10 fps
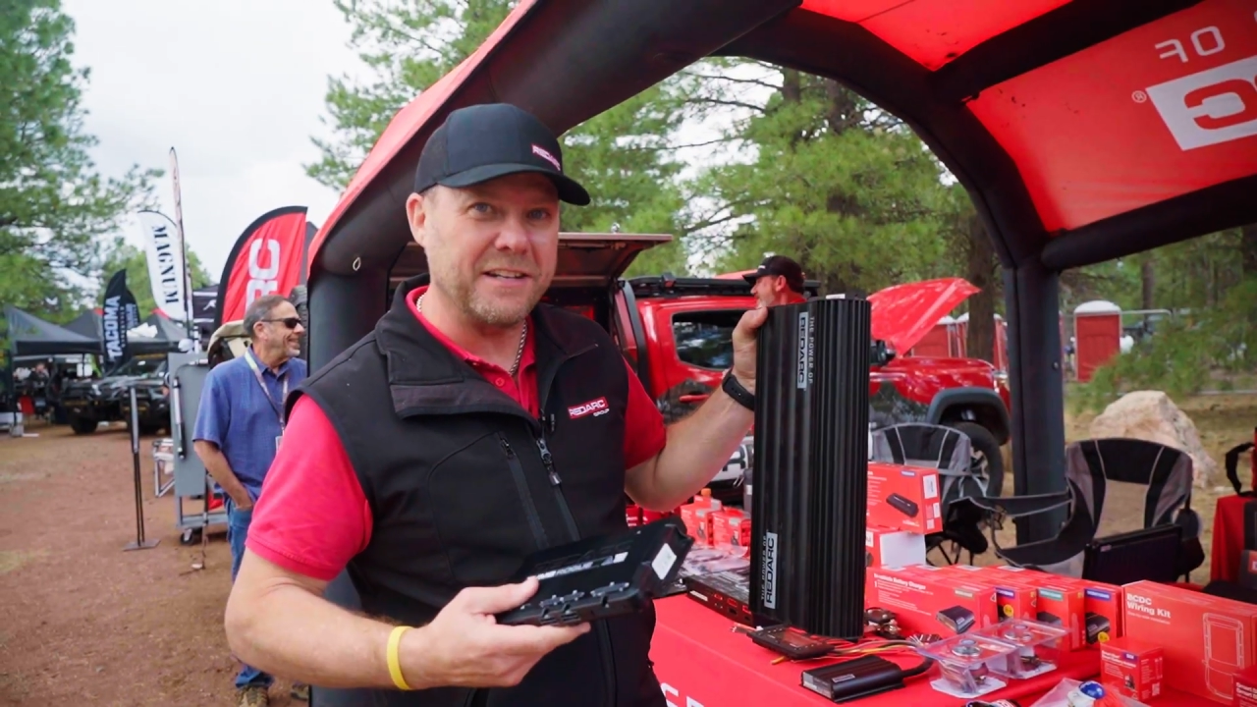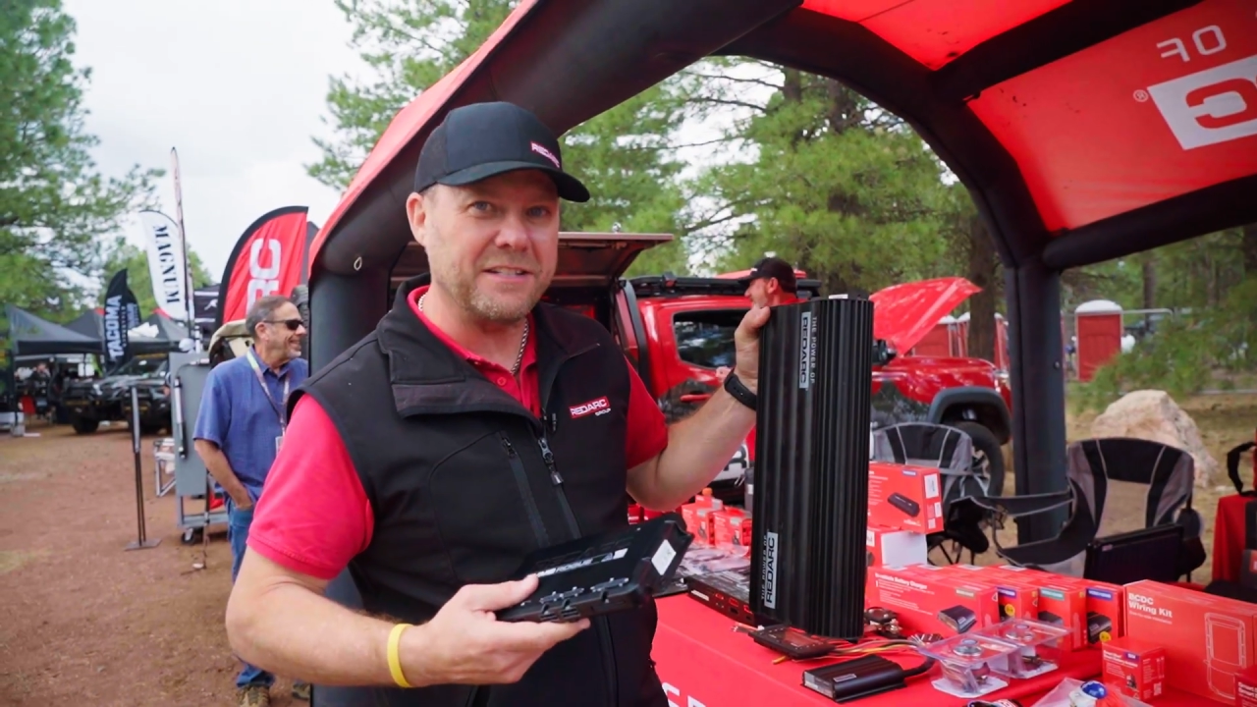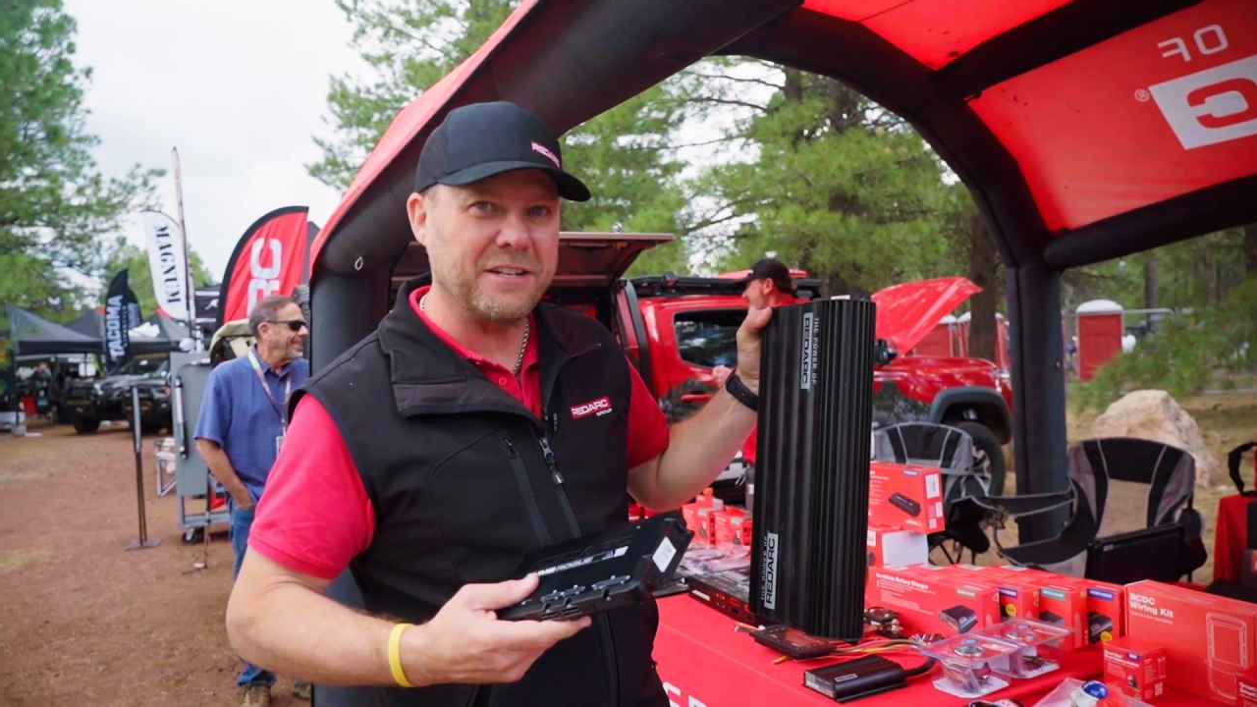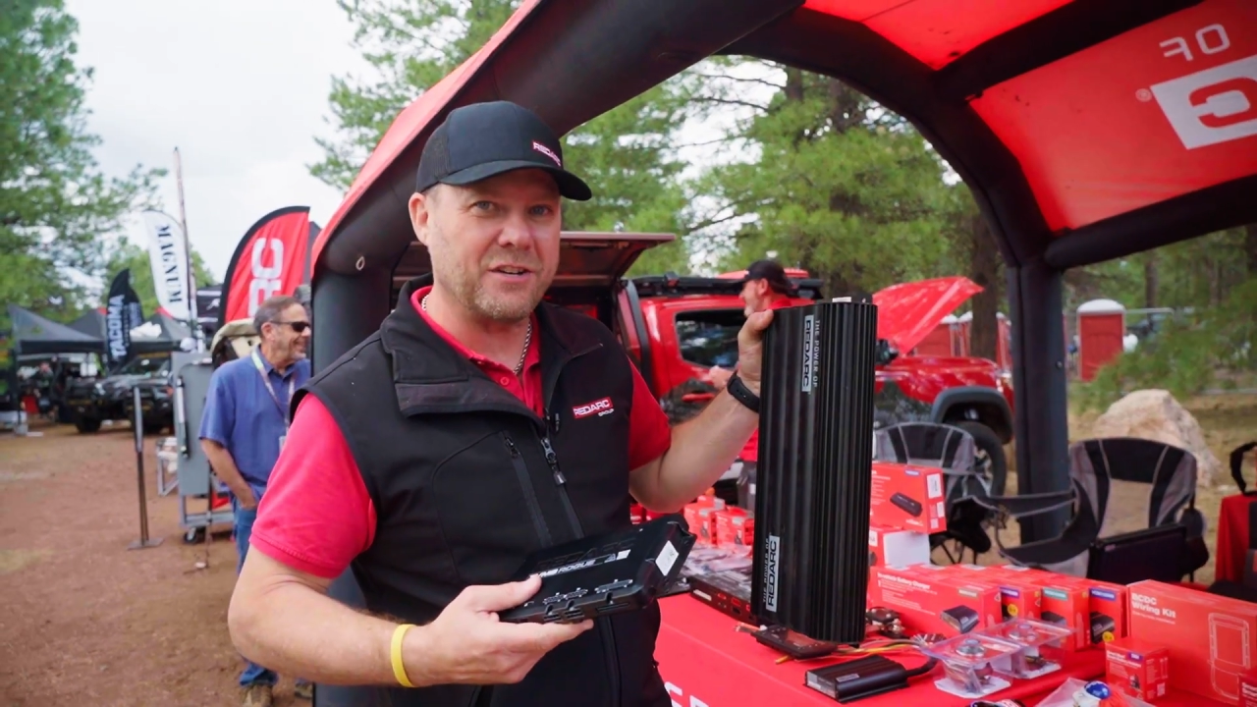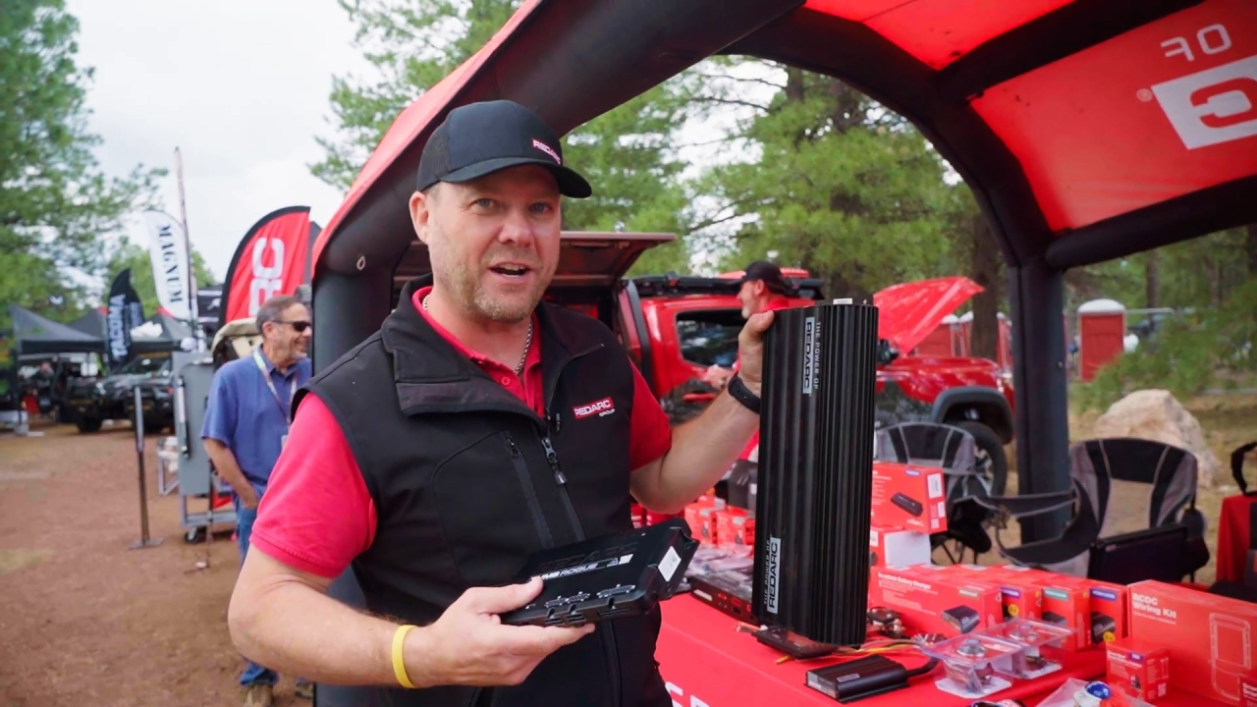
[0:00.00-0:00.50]

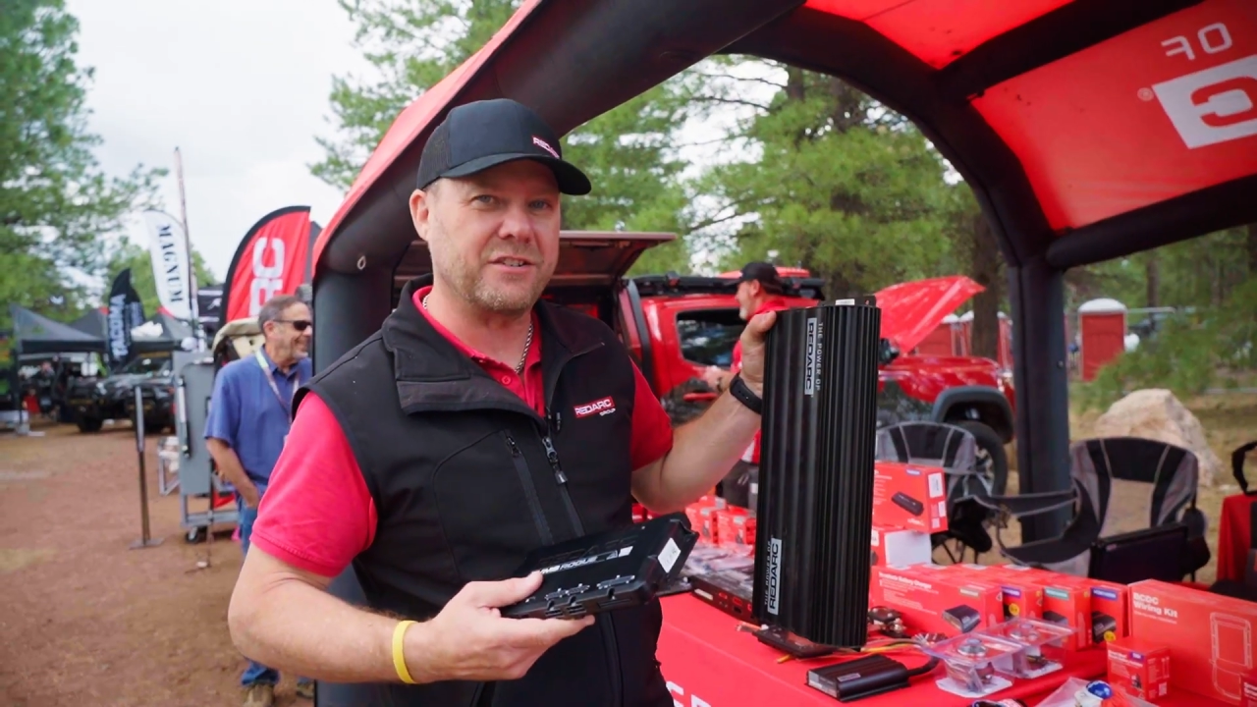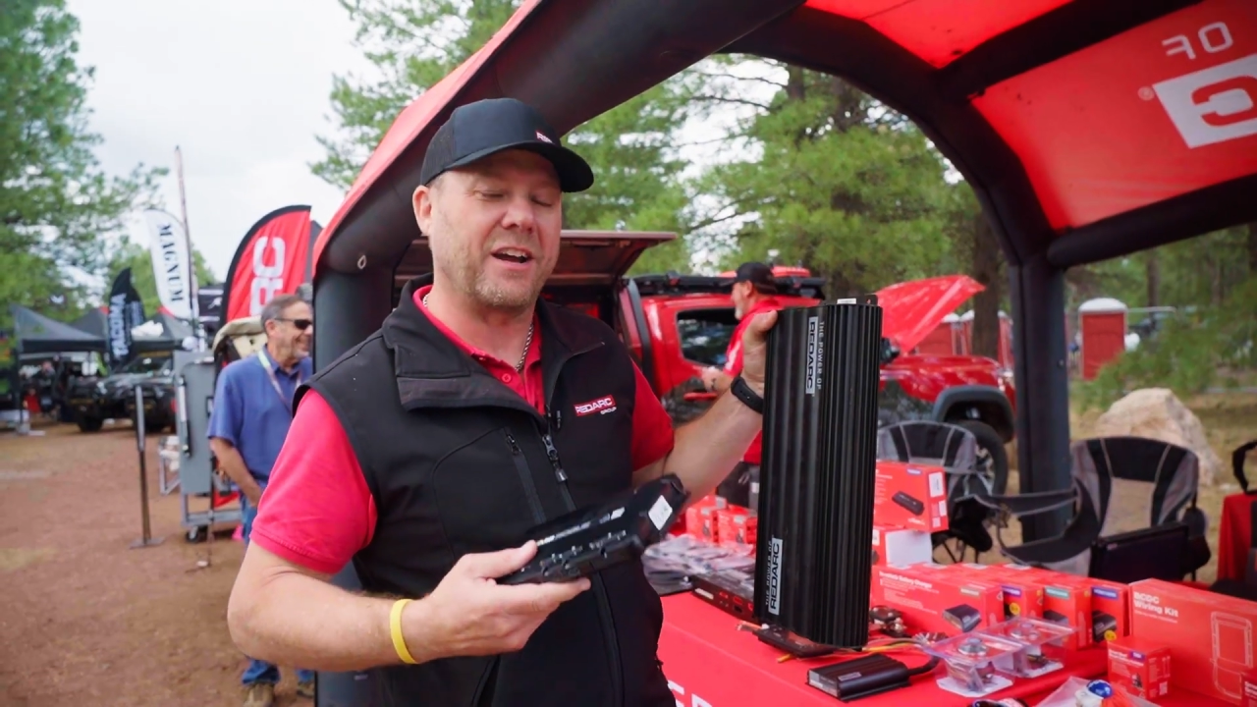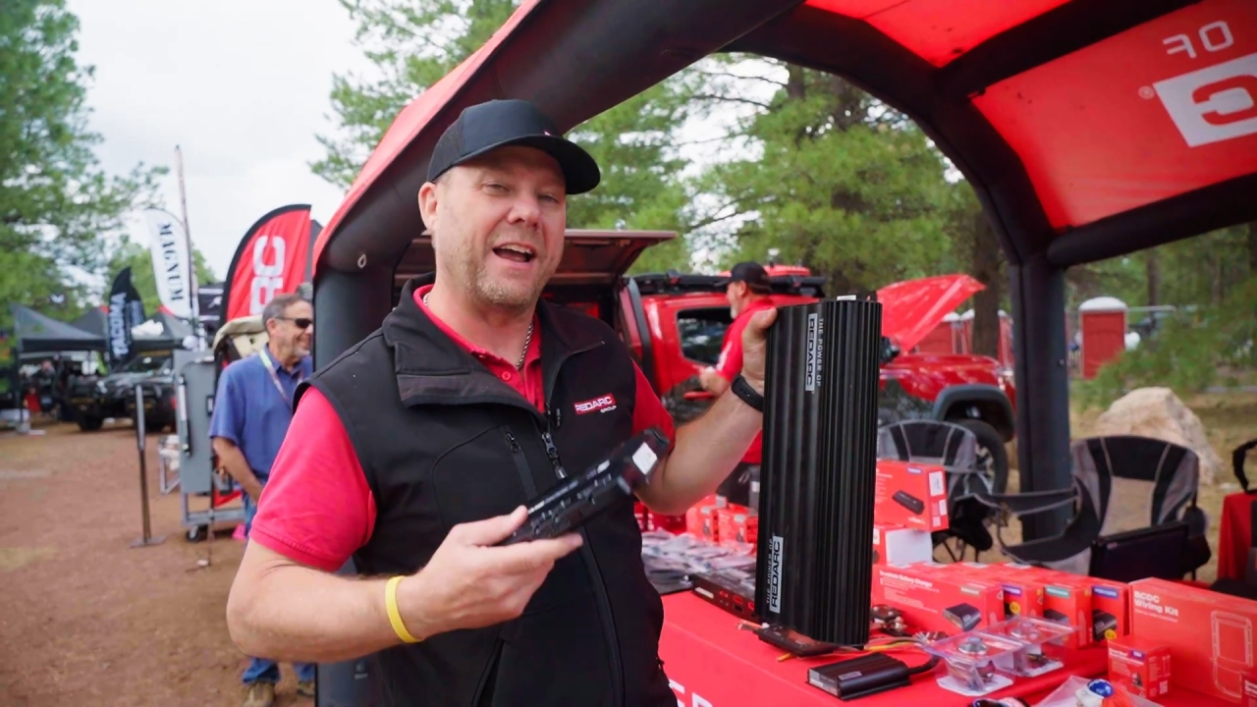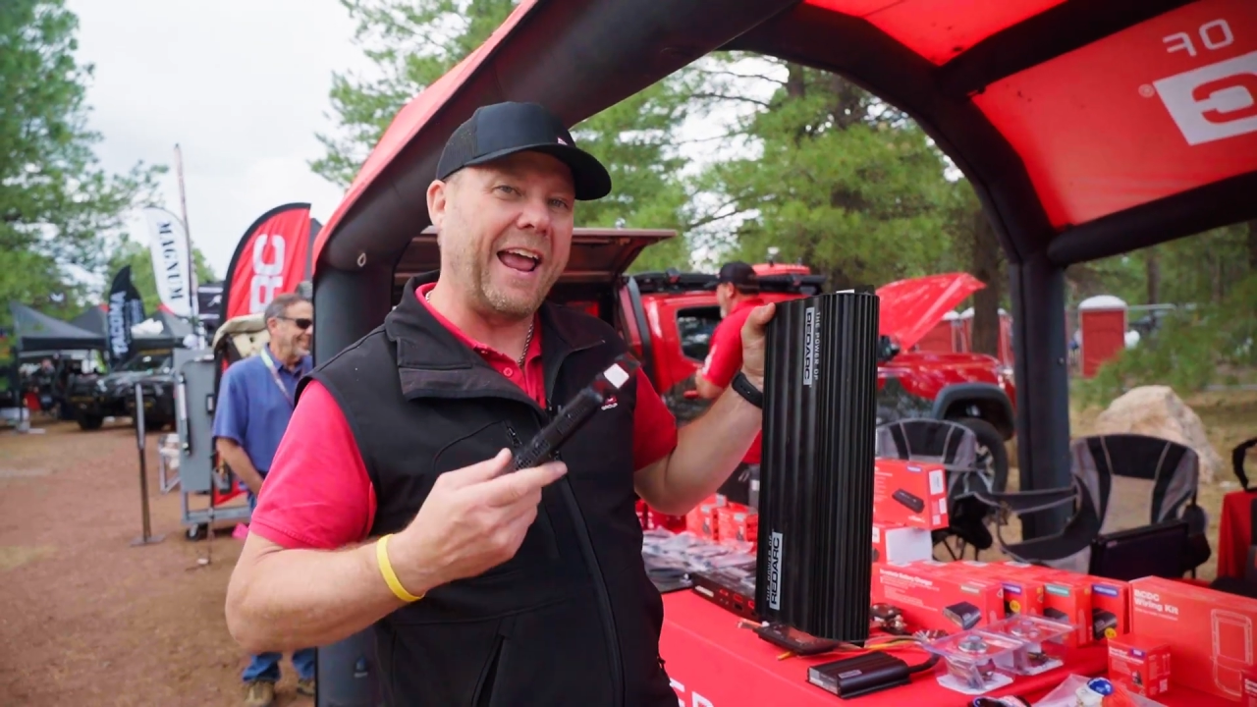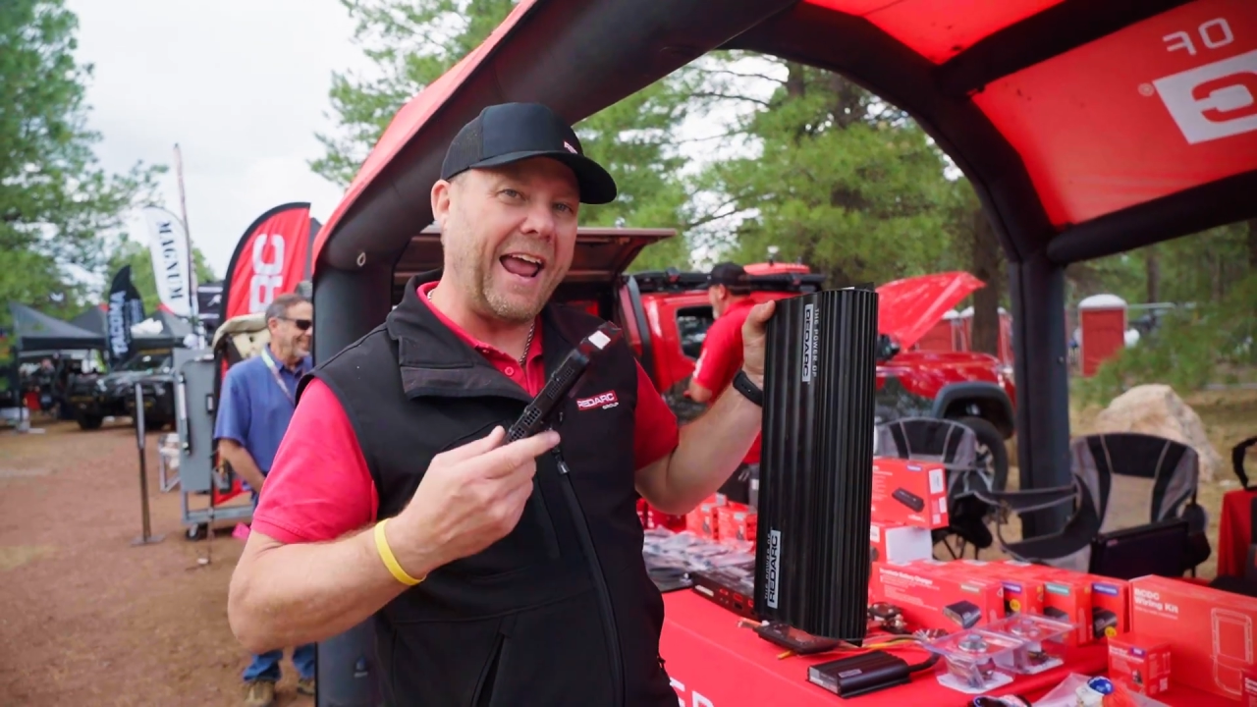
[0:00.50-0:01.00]
DC charger,